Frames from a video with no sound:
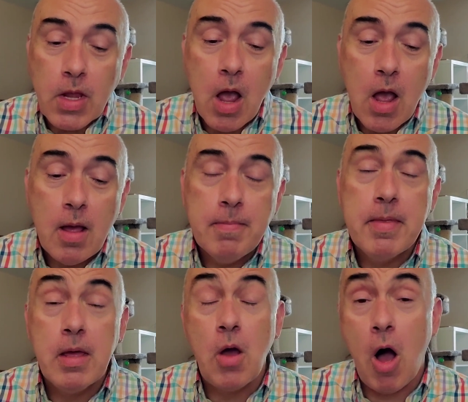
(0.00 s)

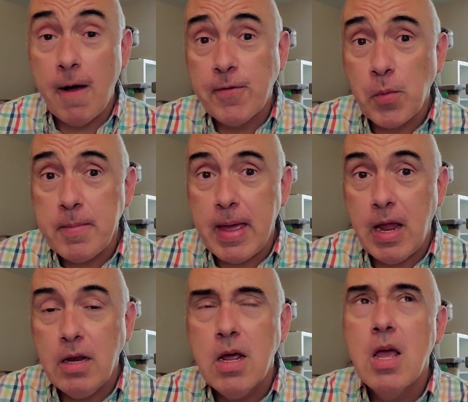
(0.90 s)
the offer we
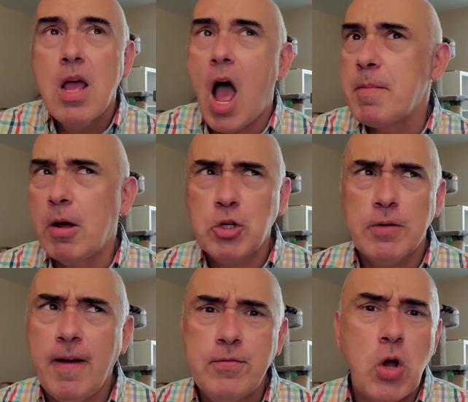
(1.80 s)
made, I'm not sure
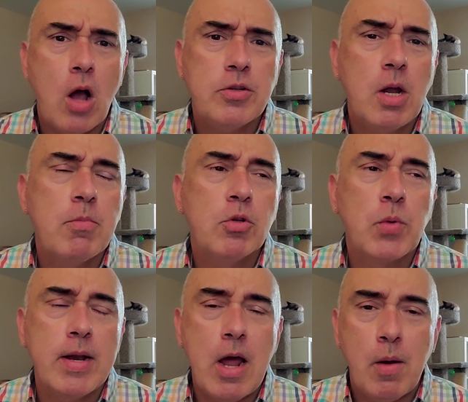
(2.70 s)
if I've talked numbers
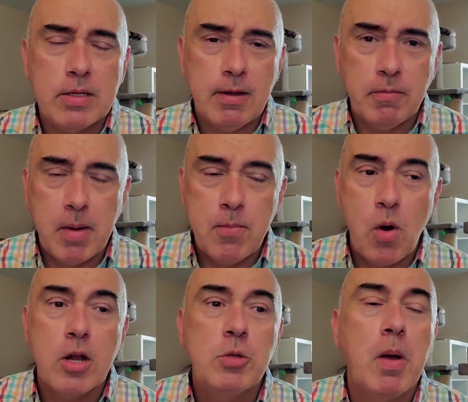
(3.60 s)
right now except for my
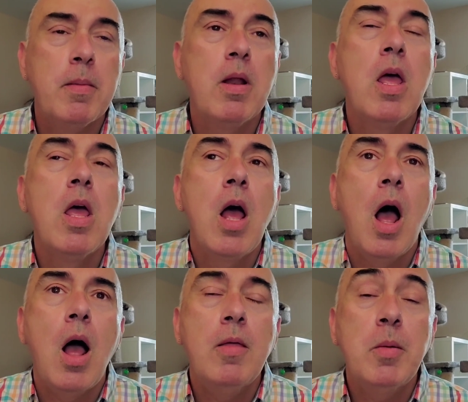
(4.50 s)
mortgage payment.
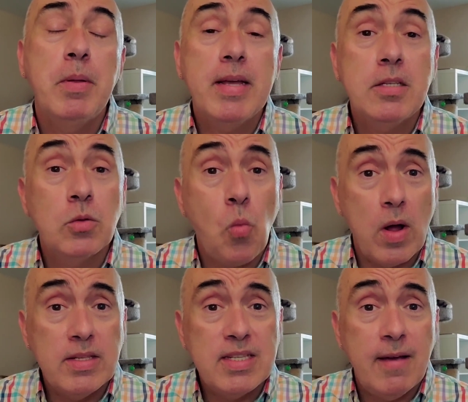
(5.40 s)
The place is
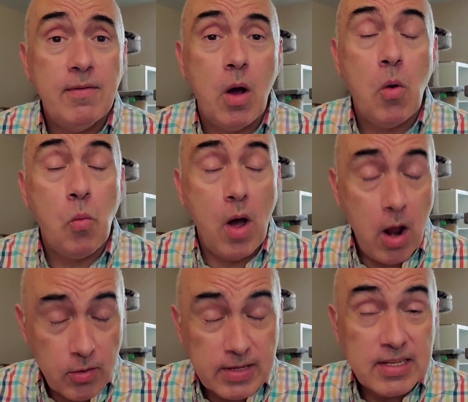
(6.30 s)

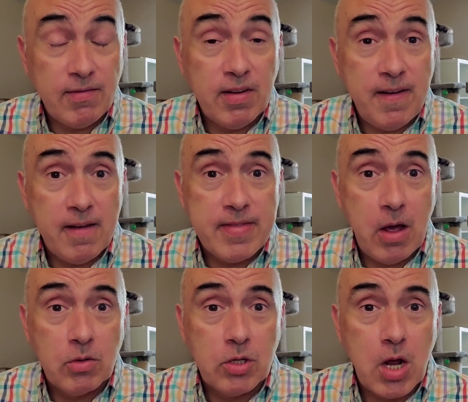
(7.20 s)

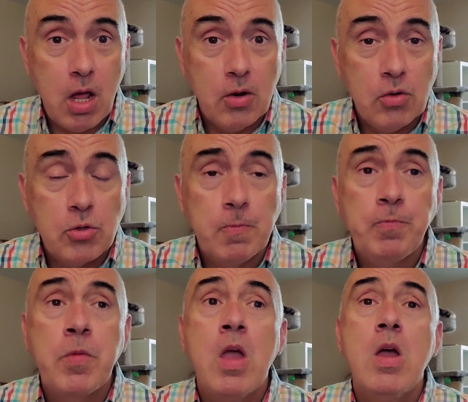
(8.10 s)
$175,000.
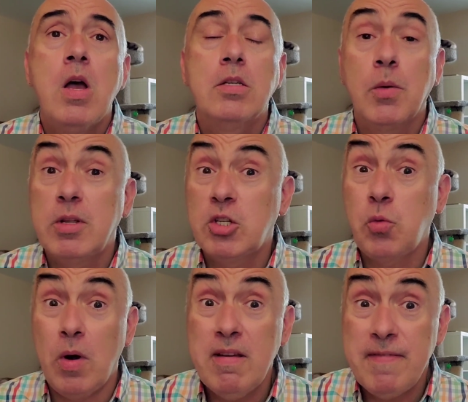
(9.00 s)
So it's
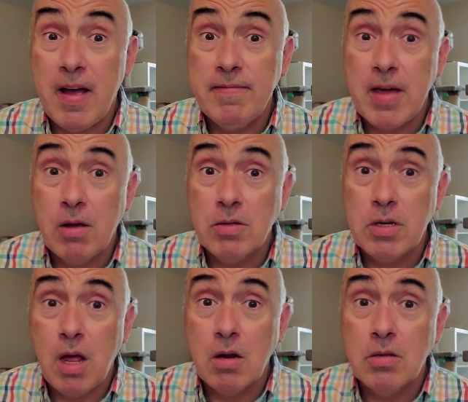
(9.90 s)

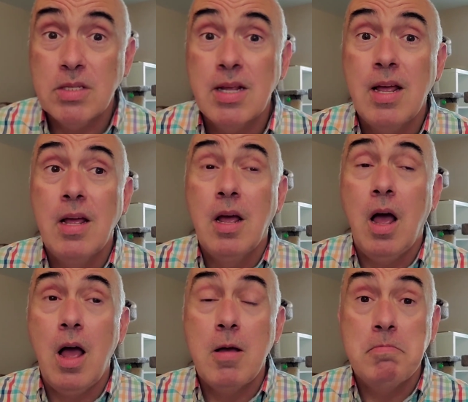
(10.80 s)

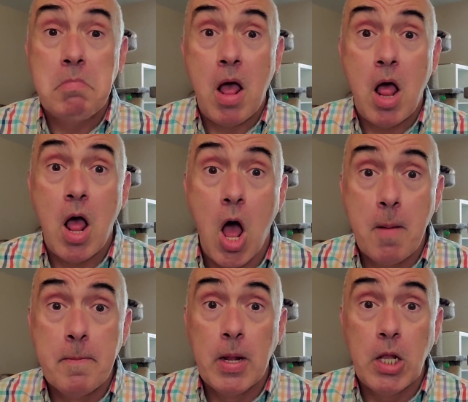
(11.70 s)
$25,000
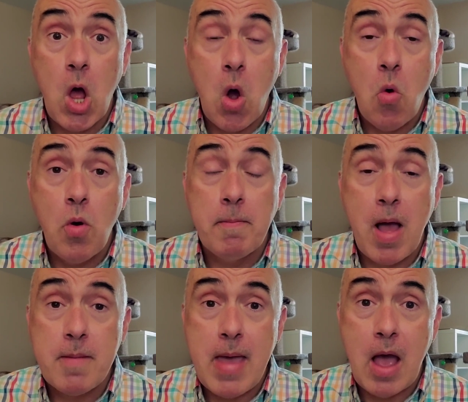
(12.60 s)
below
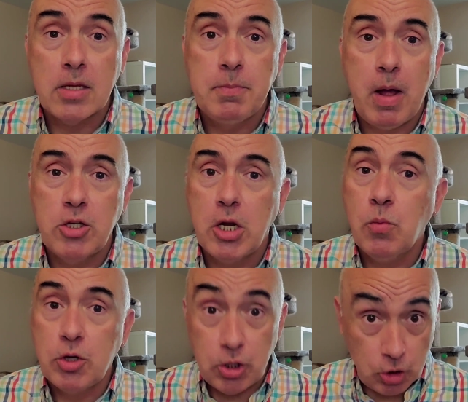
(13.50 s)
my max budget,
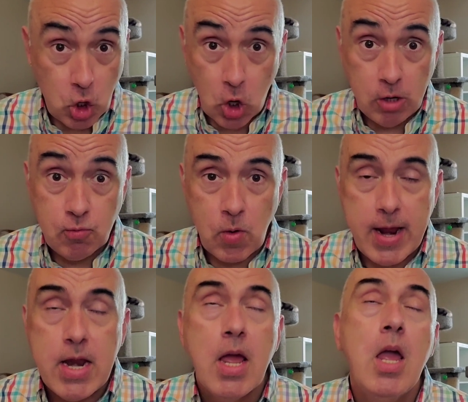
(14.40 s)
which is good, right?